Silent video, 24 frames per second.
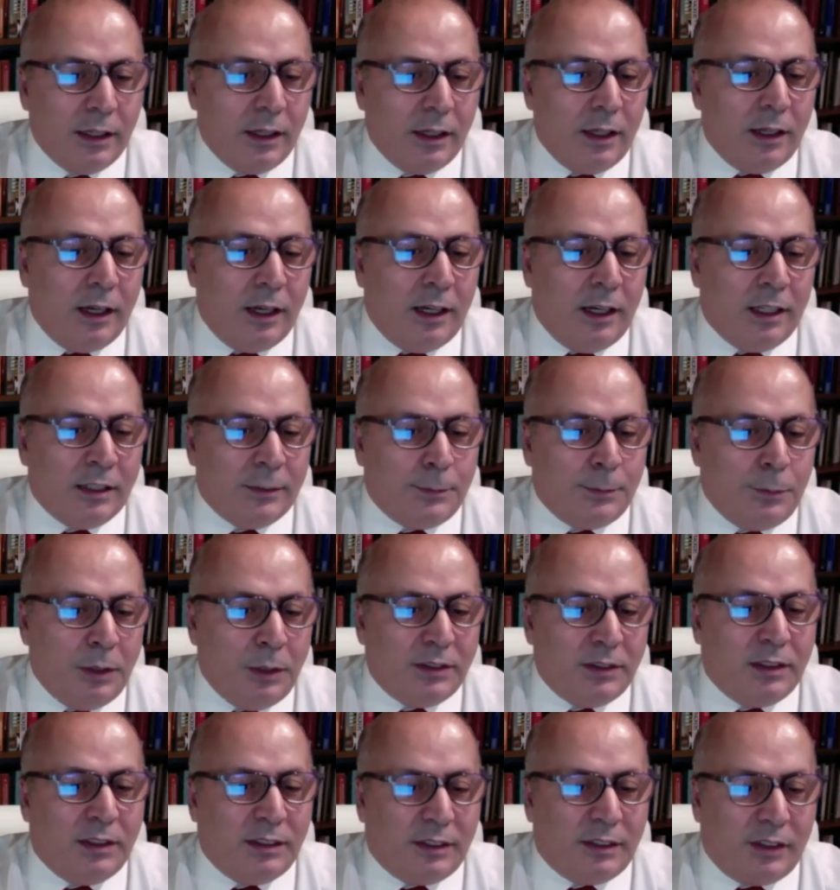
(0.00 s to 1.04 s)
as
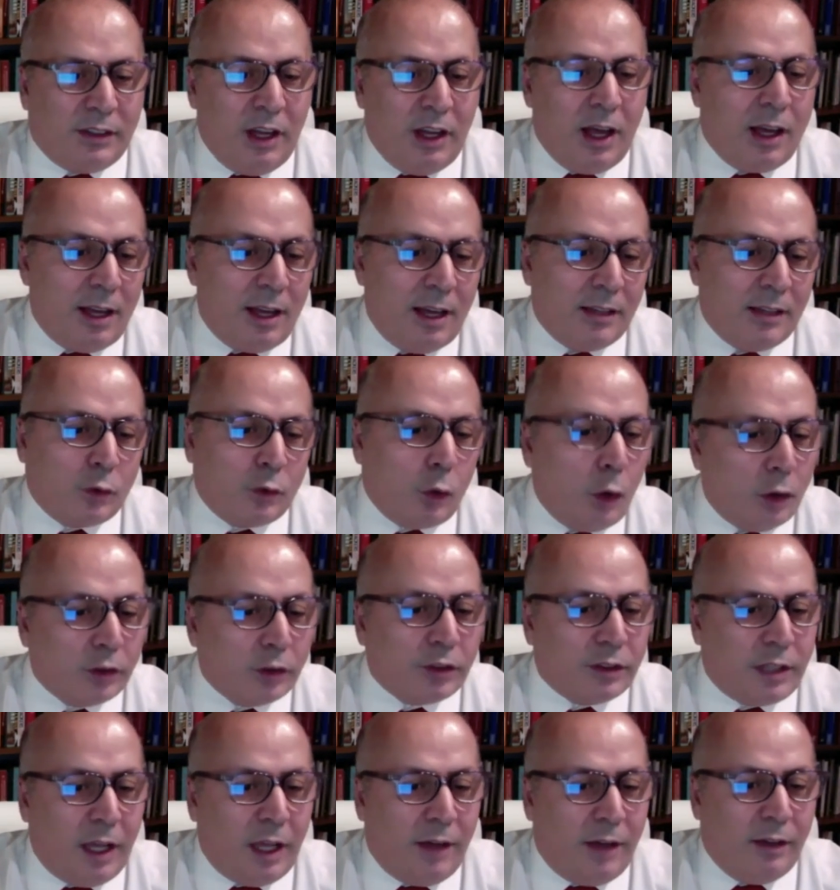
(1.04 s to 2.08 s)
business realize
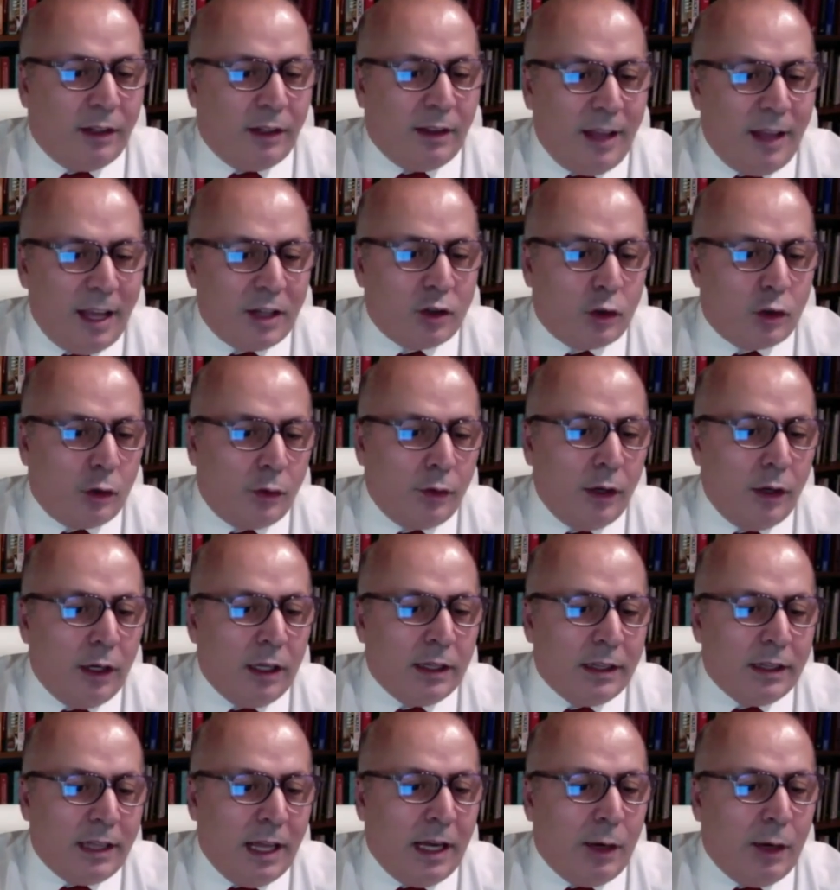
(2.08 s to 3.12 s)
cost-saving nature of
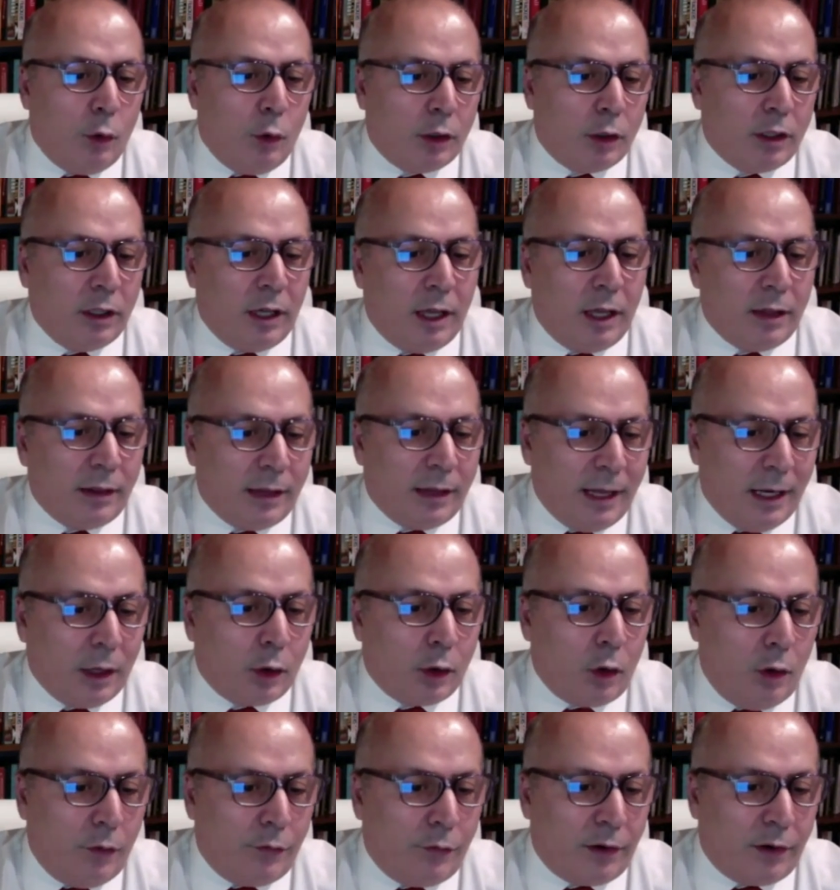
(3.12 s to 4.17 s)
teleworking and
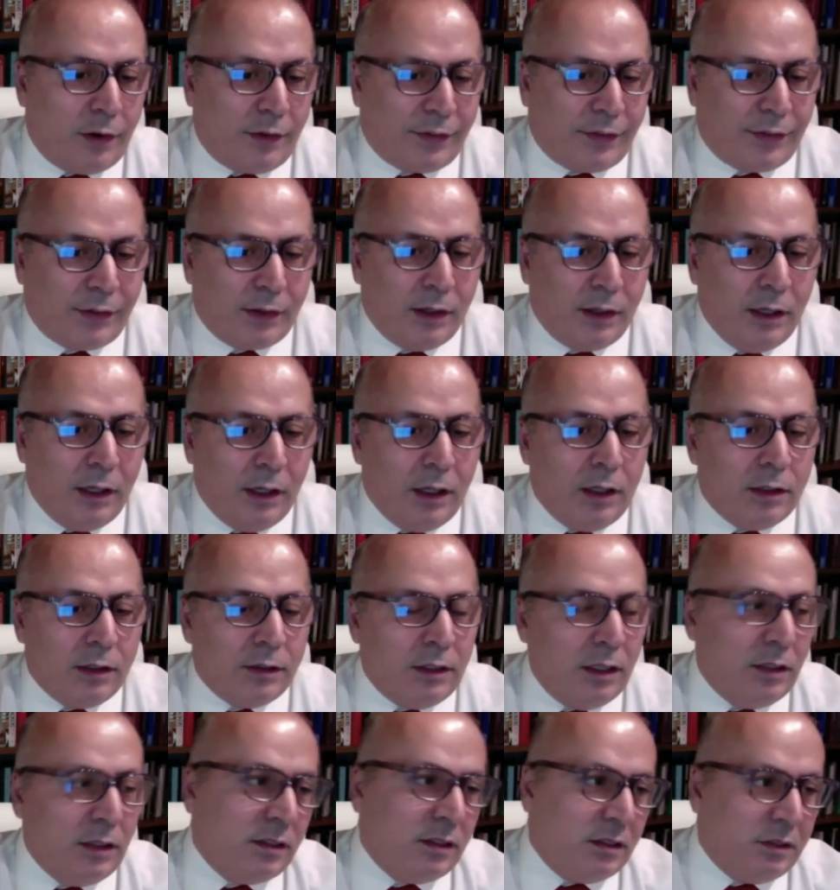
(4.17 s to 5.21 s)
teleconferencing.
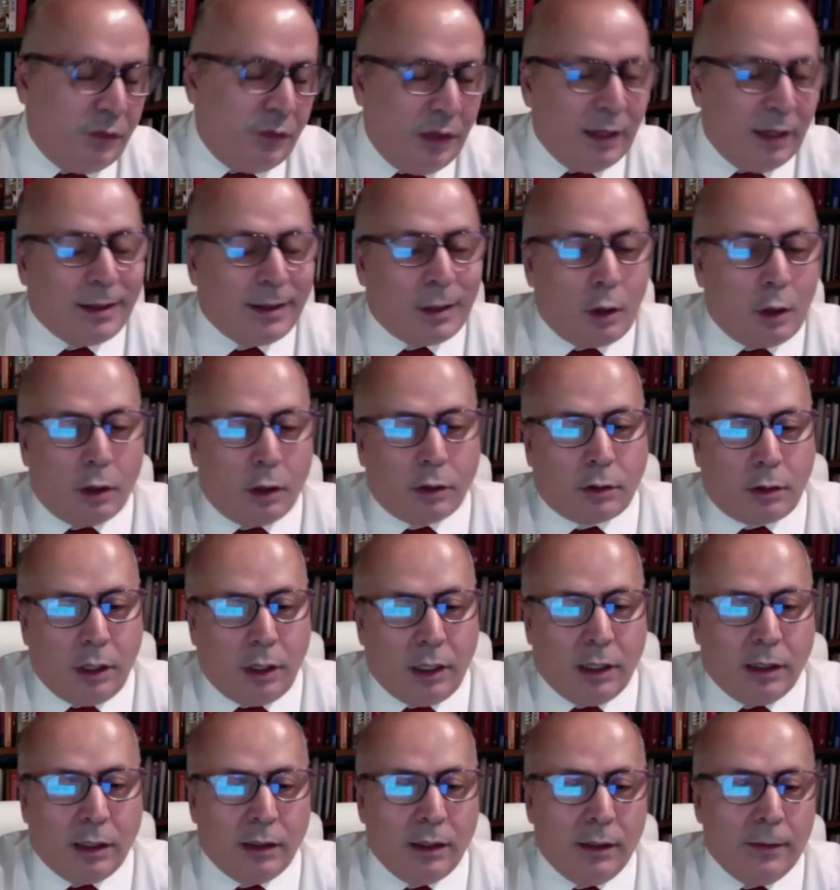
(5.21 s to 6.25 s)
This will curtail